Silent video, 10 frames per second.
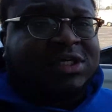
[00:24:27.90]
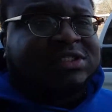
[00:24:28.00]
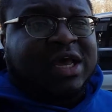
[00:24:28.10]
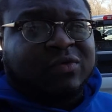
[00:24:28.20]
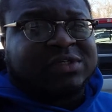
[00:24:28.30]

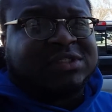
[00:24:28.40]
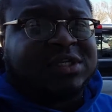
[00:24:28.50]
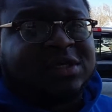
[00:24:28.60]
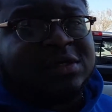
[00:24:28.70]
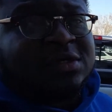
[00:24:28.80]
because I wasn't
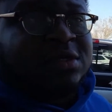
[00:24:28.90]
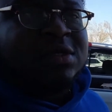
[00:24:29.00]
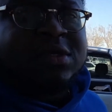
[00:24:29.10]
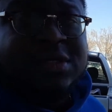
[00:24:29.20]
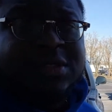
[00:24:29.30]
there
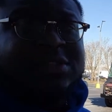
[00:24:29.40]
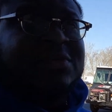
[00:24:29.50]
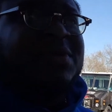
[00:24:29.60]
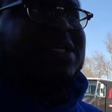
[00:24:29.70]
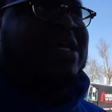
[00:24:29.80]

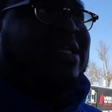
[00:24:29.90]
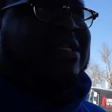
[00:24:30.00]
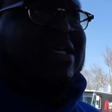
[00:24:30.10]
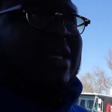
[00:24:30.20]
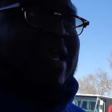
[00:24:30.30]
doesn't mean that it didn't